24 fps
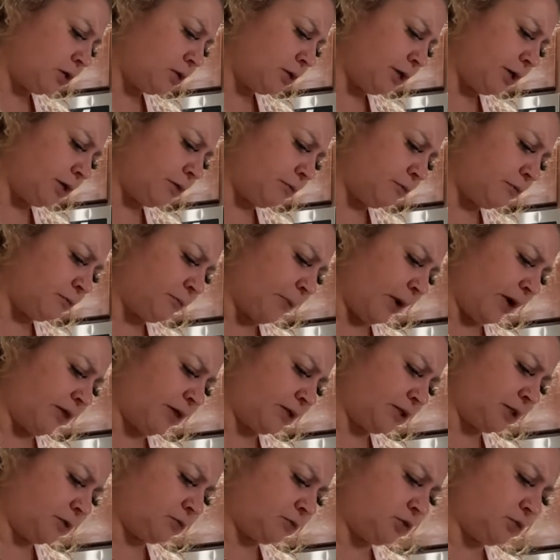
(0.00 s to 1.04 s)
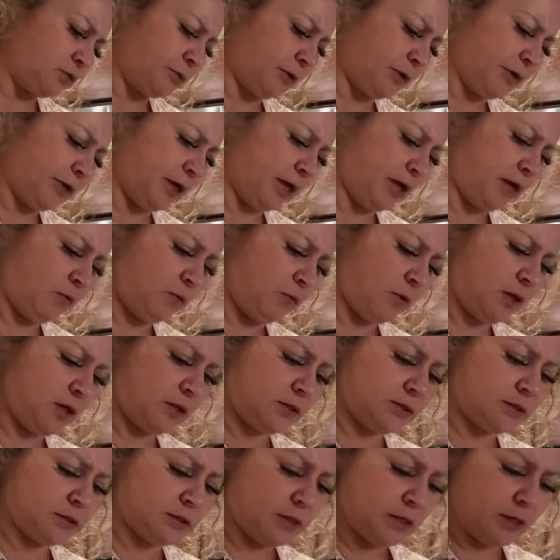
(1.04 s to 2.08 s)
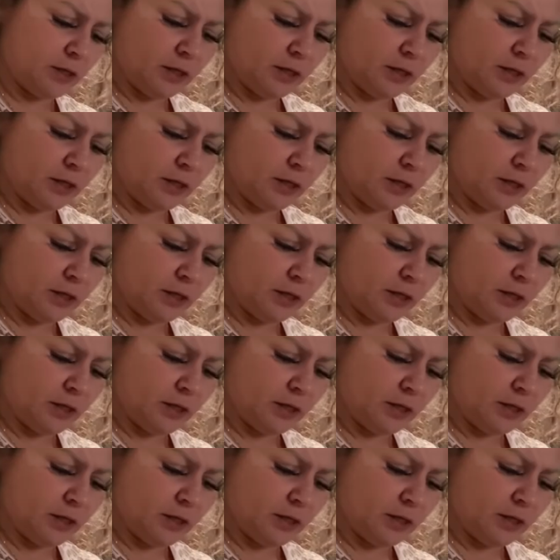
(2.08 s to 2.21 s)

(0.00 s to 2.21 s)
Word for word: Like by that time she was probably eight weeks.